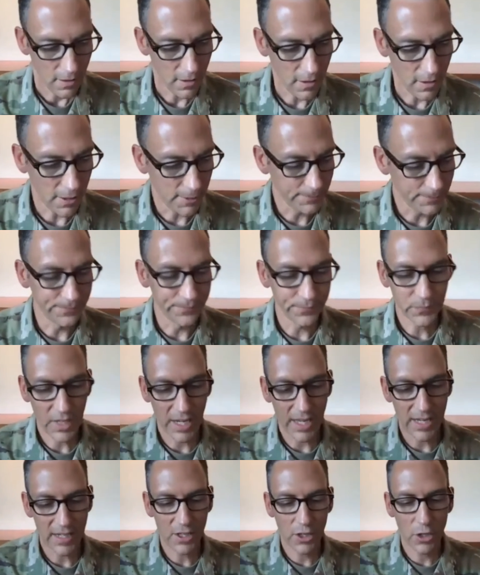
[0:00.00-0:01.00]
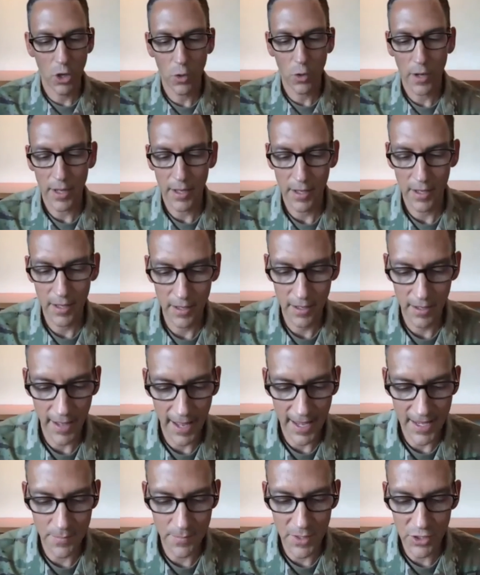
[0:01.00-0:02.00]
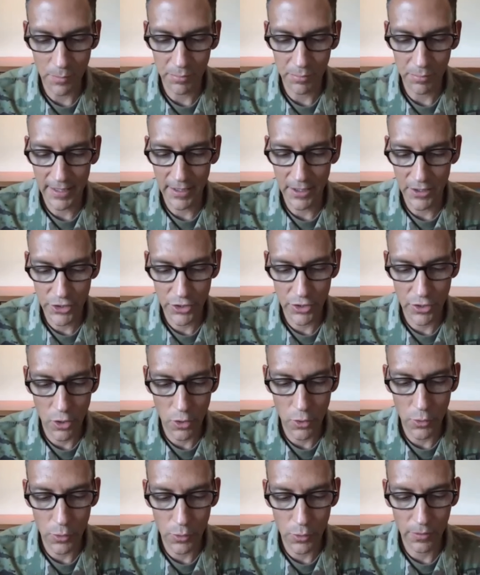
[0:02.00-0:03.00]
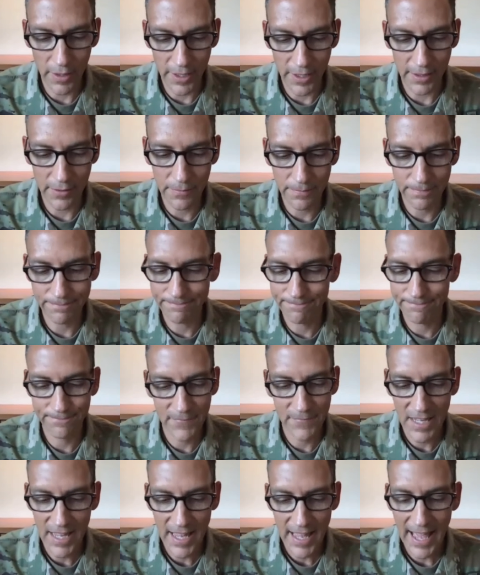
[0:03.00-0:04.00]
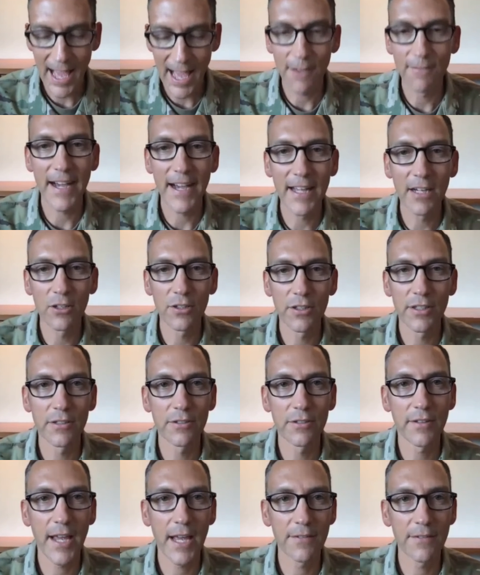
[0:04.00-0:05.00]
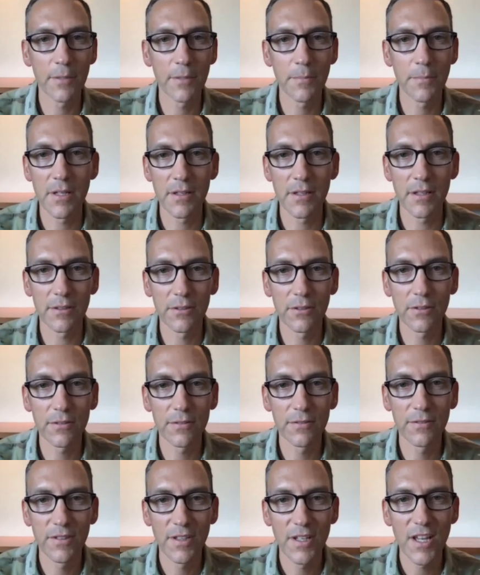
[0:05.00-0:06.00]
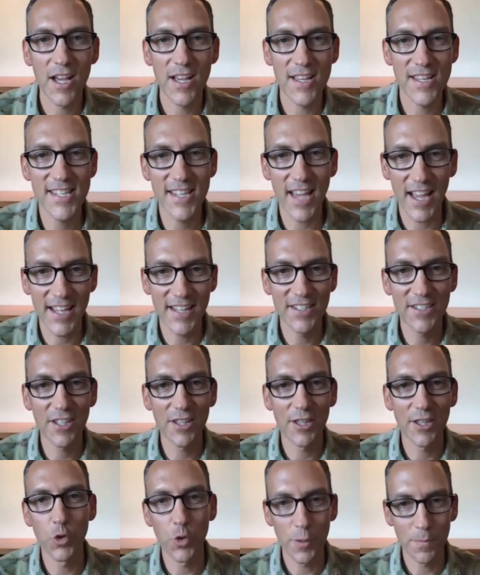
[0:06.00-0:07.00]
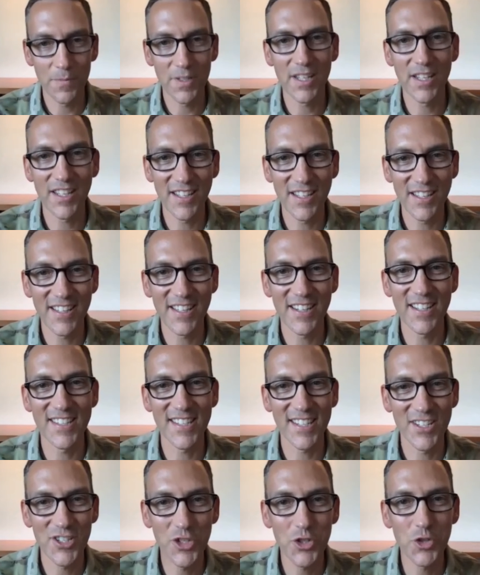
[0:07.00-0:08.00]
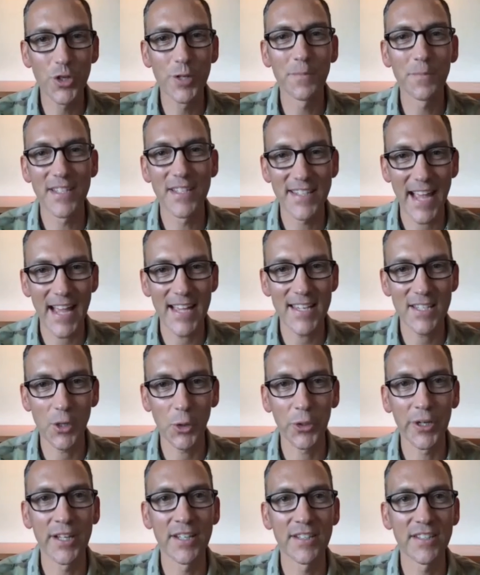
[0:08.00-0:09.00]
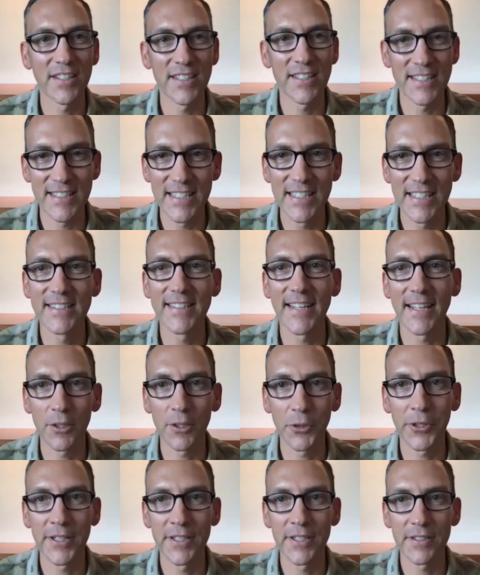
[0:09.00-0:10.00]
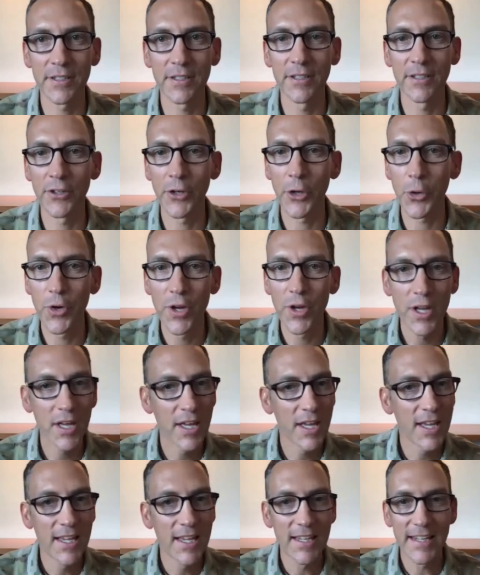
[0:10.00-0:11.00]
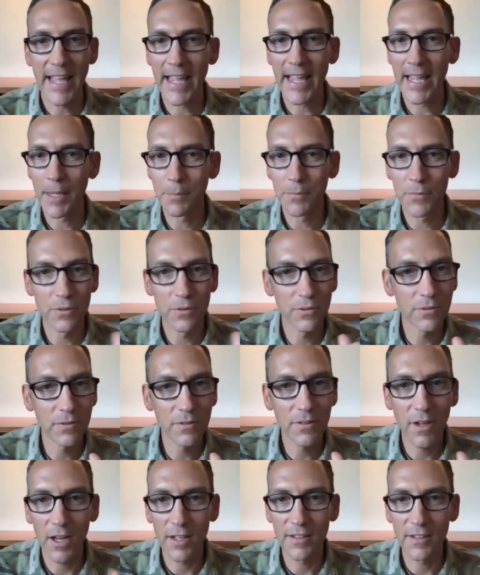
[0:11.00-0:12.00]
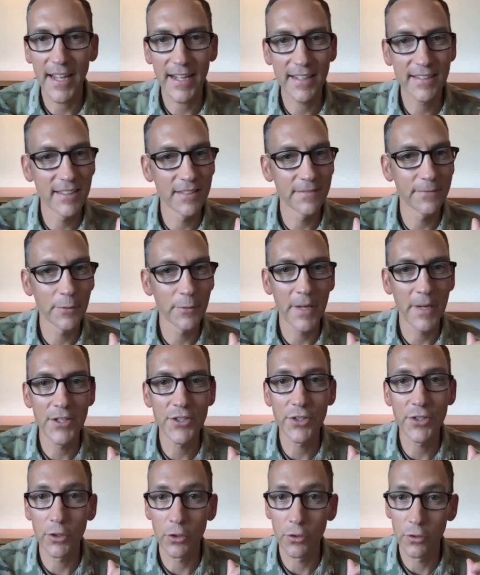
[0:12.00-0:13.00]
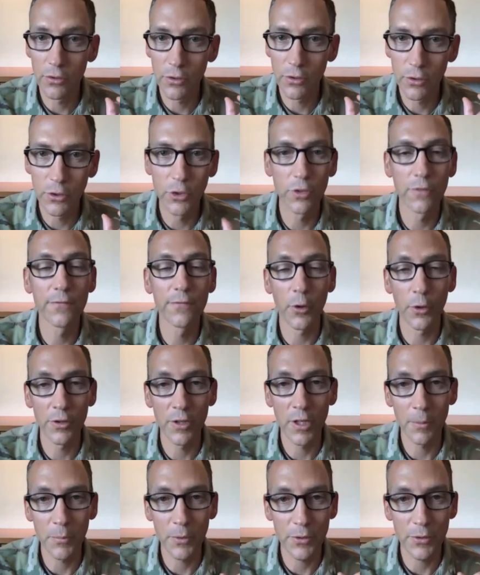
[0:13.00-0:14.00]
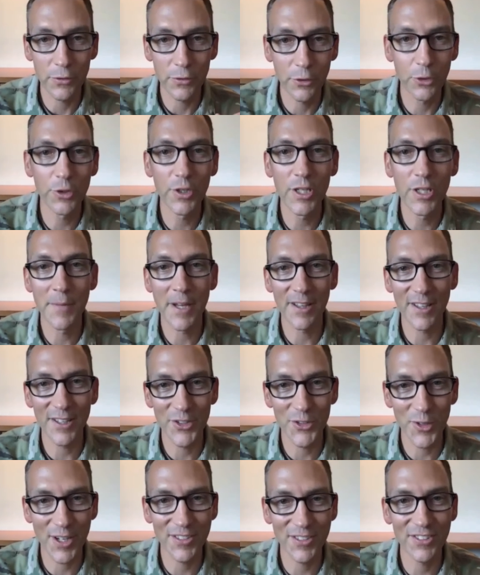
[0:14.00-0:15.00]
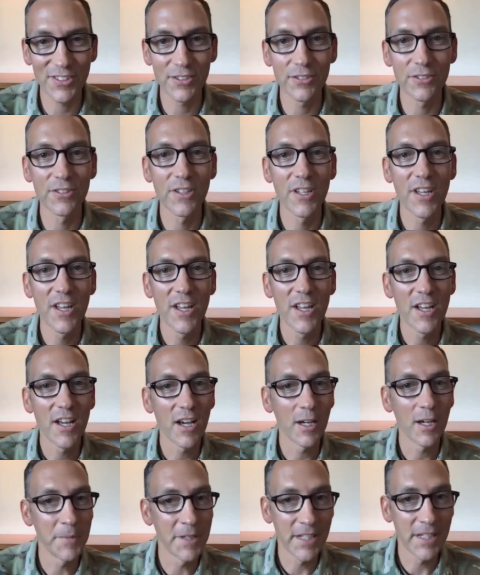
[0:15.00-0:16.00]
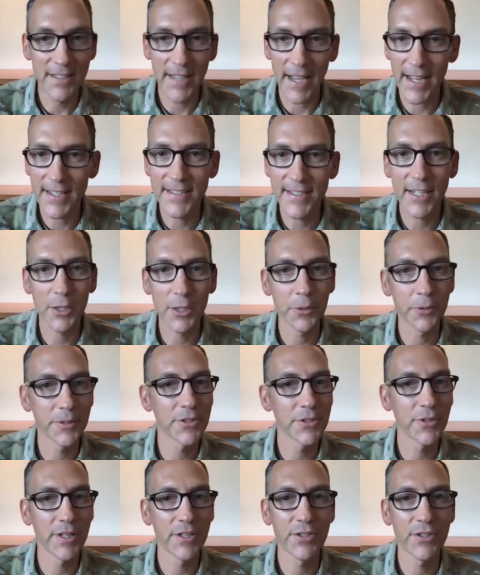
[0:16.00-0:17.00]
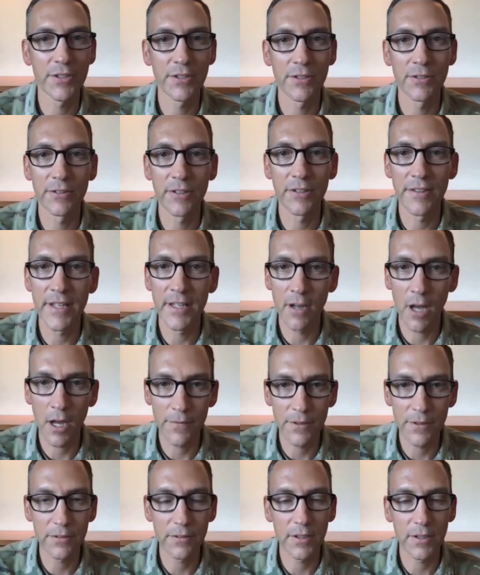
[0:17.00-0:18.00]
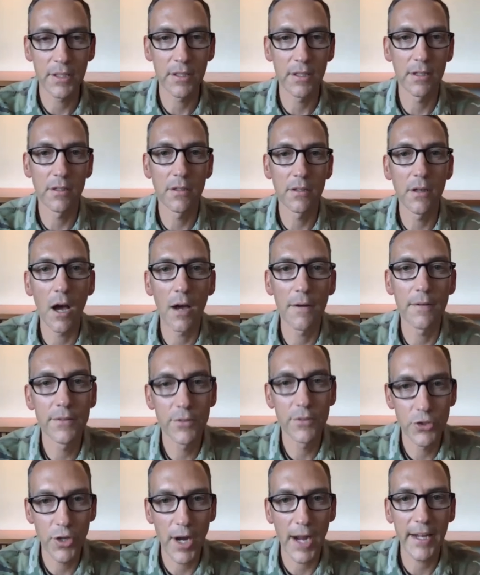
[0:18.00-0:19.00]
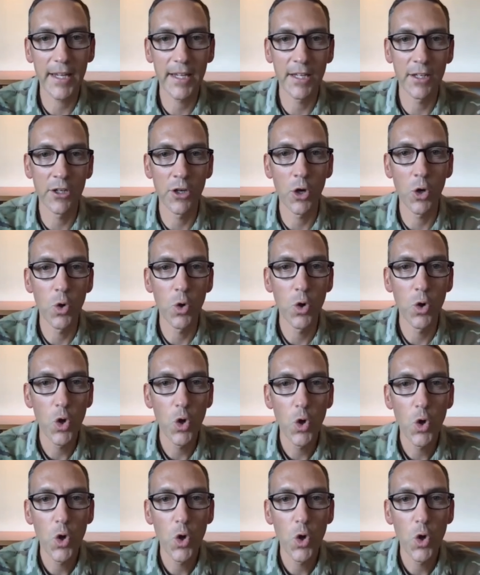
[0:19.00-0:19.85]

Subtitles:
And you know, as mission planners, you know, like how vital it is to have somebody that's assigned to the UMD that is extremely task oriented and detail oriented, you know, names, contact information, good phone numbers, good email addresses, any dietary restrictions, and then obviously tracking, you know,